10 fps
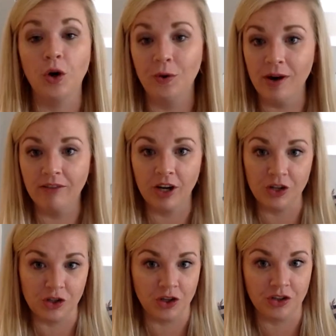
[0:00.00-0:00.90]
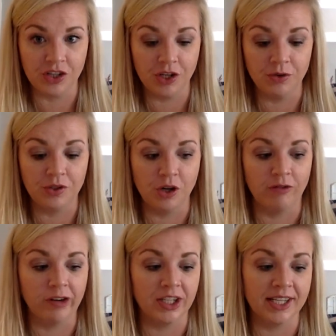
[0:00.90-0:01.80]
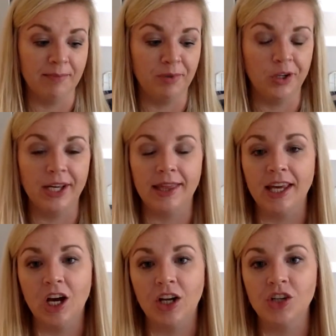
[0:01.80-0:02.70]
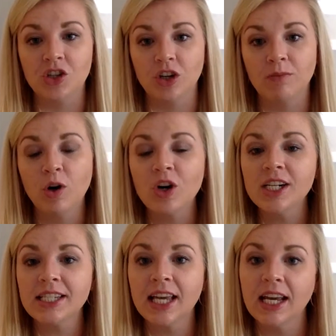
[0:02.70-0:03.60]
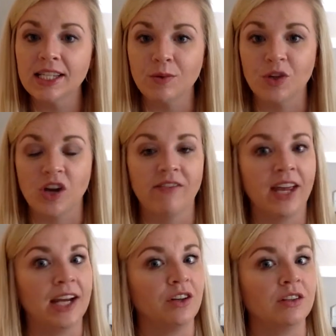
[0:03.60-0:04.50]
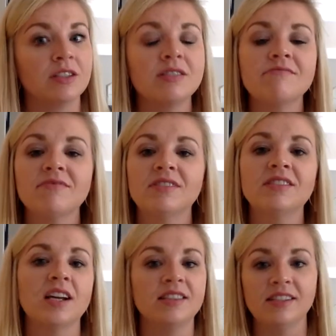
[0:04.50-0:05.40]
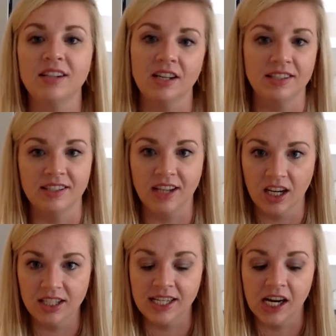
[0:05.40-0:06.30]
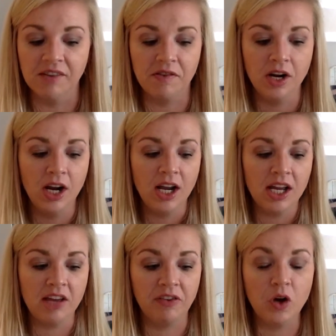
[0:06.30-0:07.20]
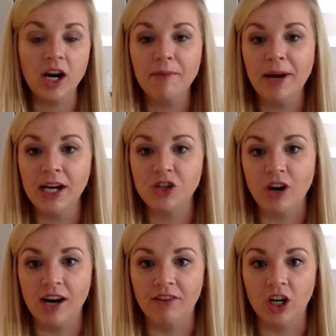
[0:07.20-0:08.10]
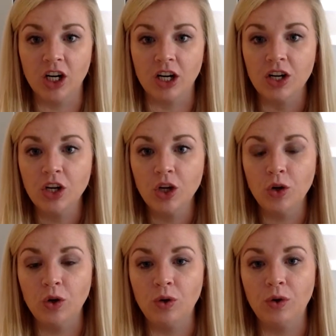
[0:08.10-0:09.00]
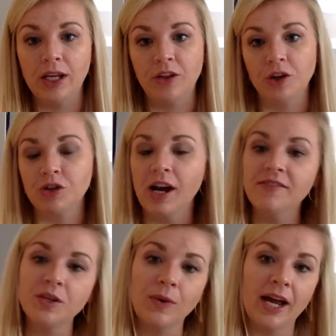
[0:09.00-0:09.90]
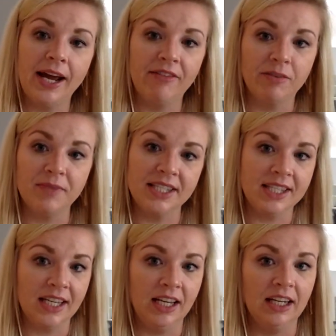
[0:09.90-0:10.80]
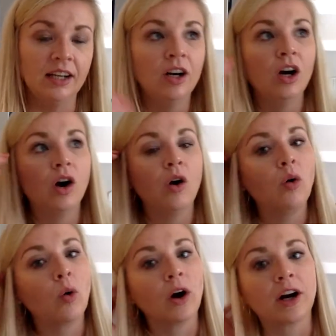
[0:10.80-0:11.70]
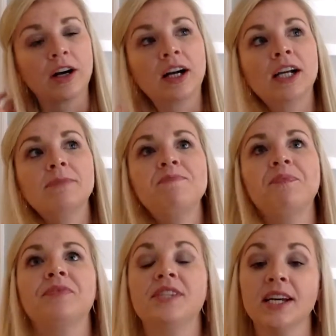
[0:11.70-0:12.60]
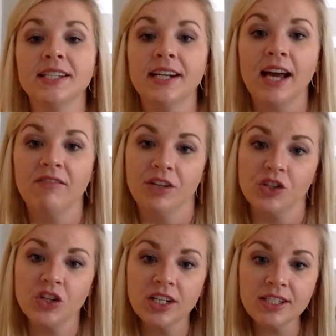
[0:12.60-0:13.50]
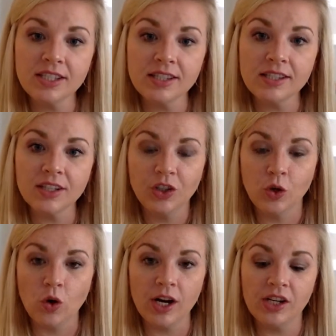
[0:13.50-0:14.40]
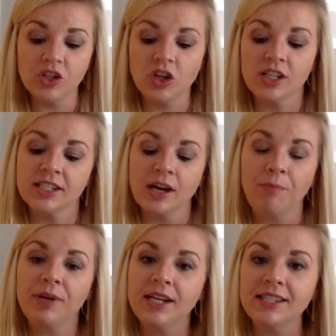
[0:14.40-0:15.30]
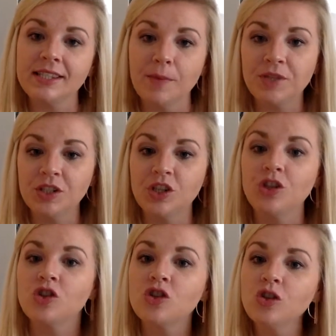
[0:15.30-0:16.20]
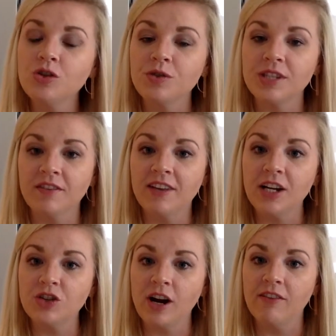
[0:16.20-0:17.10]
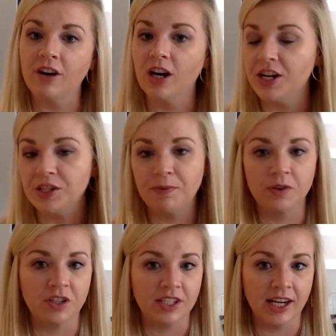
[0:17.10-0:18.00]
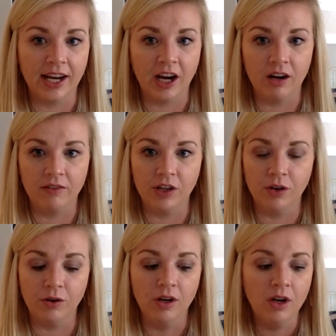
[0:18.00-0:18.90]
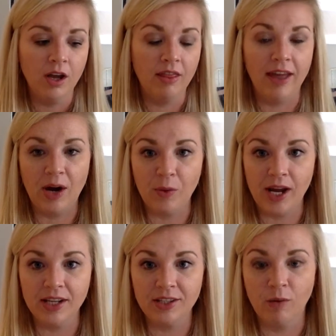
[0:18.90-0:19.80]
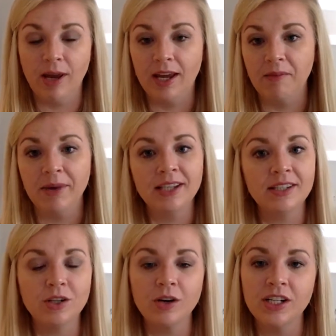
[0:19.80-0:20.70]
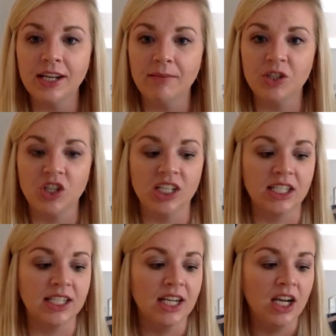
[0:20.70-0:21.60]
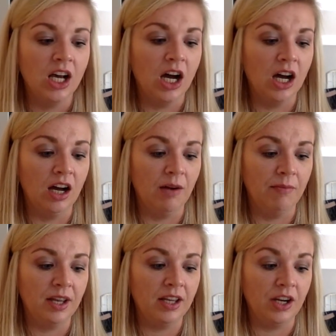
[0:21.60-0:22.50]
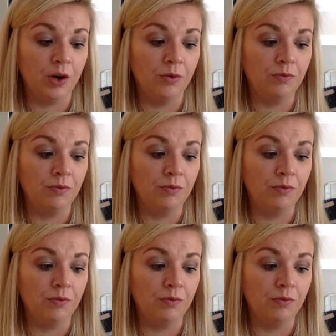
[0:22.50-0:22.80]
whoever insures you. So for example, in the uninsured motorist case, which I've handled tons and tons and tons of, if you're hit by a driver who either drives away from the scene or doesn't have insurance, your insurance company steps into the shoes of that driver and is supposed to take care of you that way. So pay compensatory damages, and